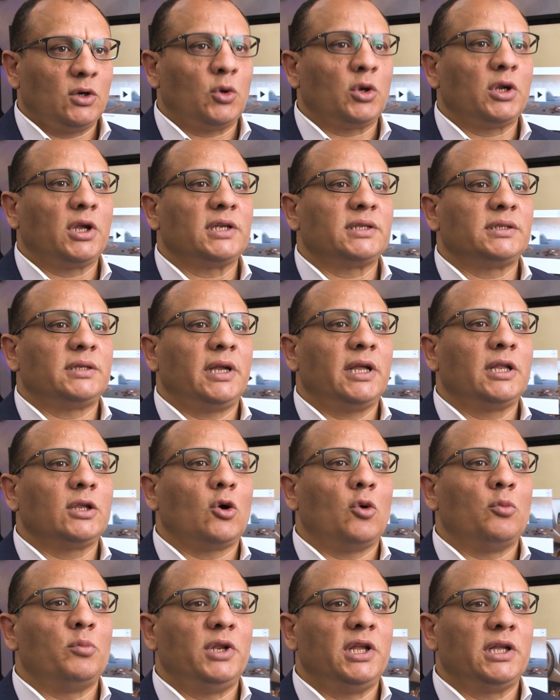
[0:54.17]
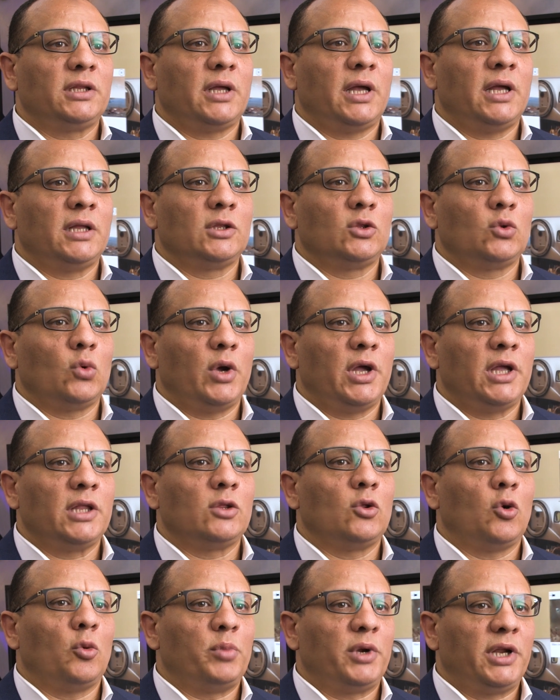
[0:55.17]
orchestrate complete
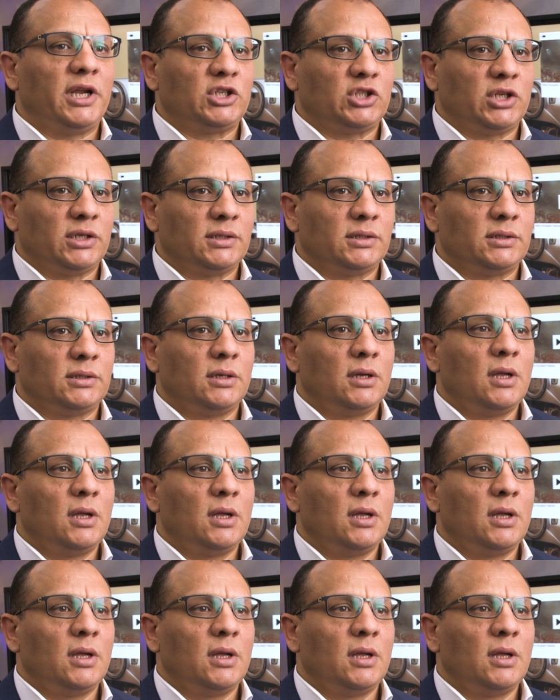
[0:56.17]
end-to-end -end operations,